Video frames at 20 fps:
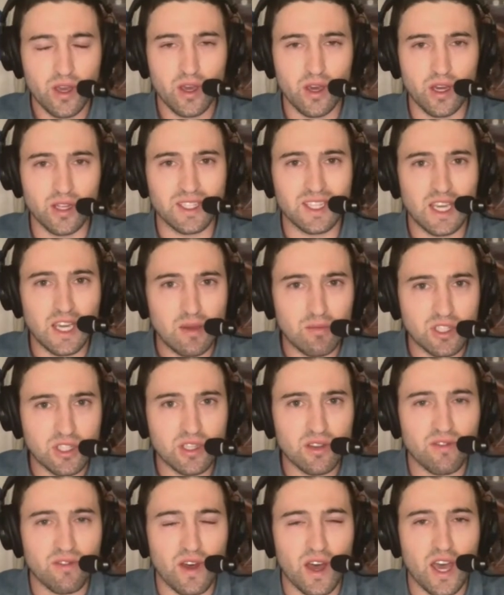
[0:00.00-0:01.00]
A team is
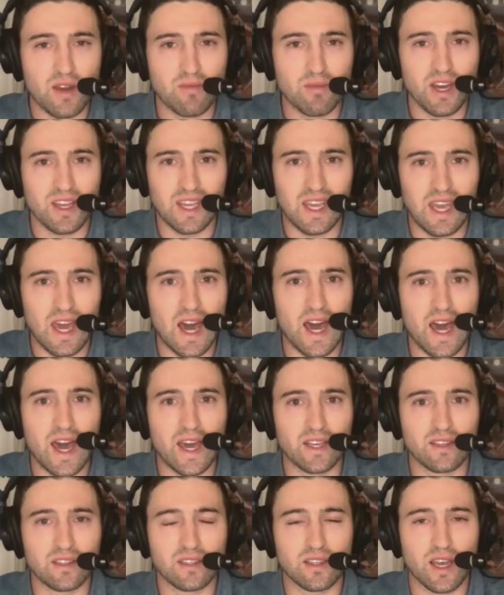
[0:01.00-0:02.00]
defined by the
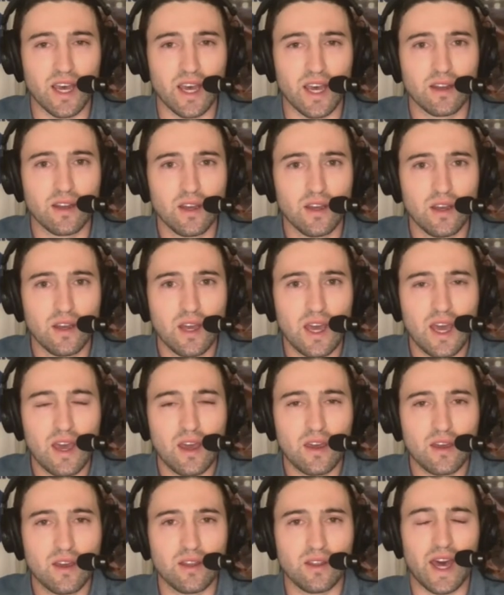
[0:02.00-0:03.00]
guys that
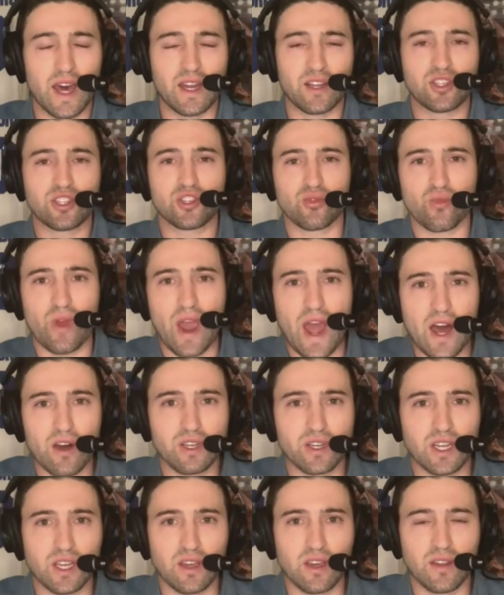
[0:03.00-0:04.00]
is
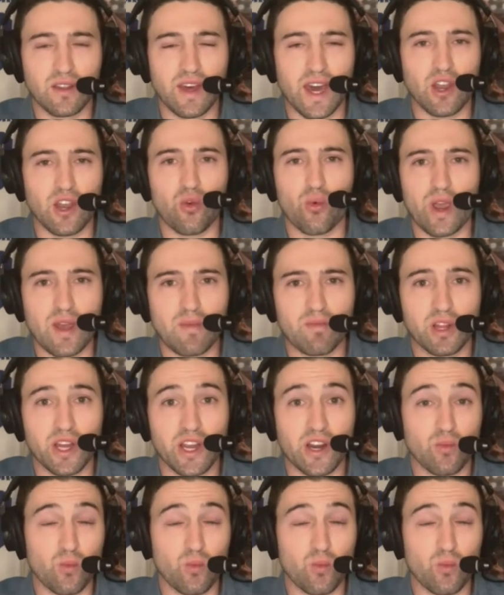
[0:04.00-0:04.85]
surrounding that great player.